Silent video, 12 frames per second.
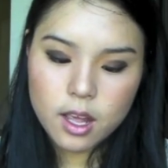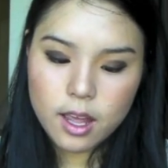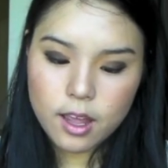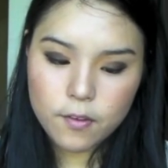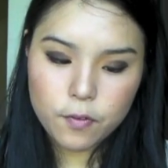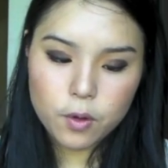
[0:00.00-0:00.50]

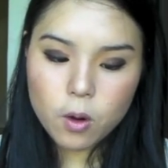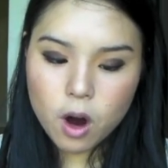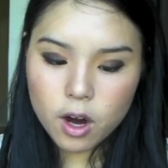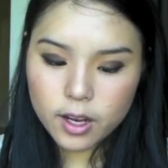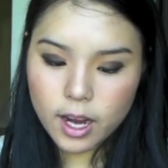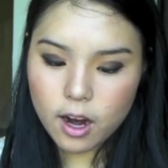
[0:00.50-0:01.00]
if you
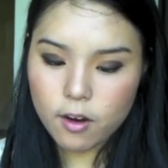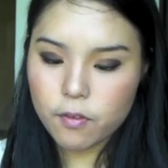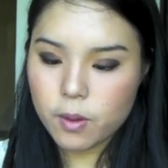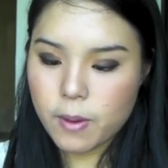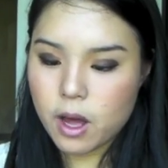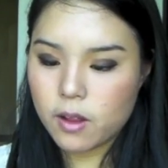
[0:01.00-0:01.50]
aren't careful
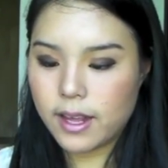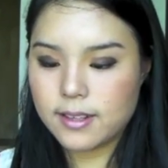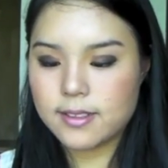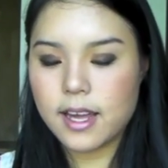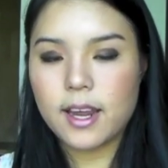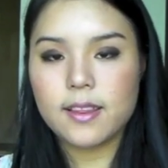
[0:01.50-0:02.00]
about
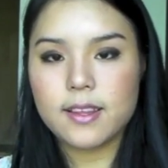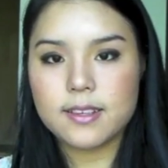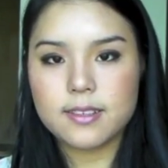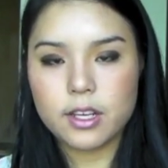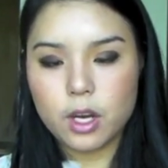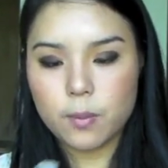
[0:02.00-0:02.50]
setting
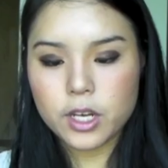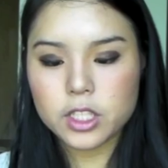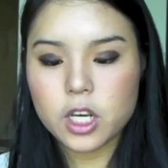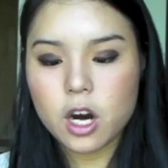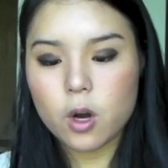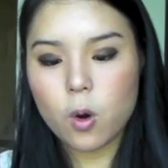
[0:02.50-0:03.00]
this in your brush
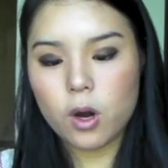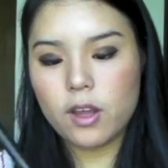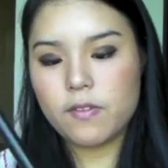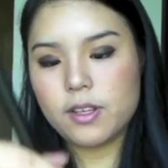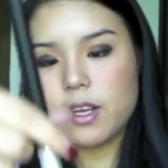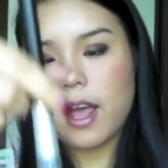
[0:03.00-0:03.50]
guard, or
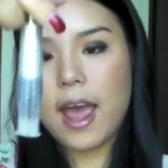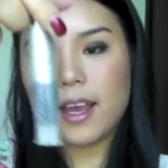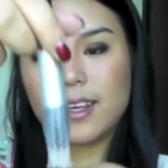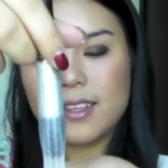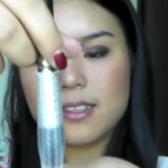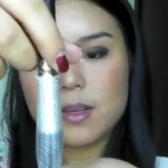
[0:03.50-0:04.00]
even
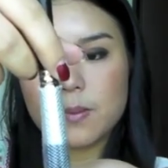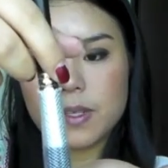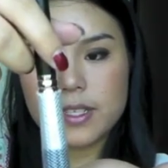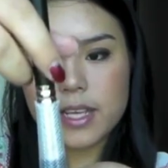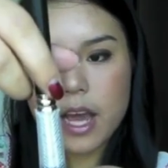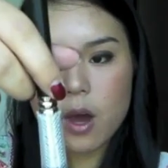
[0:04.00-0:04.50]
hanging this
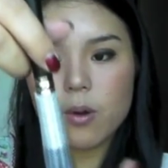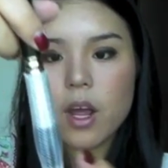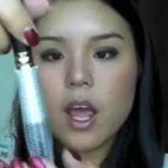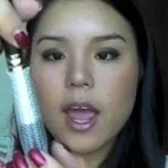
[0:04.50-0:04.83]
upside down,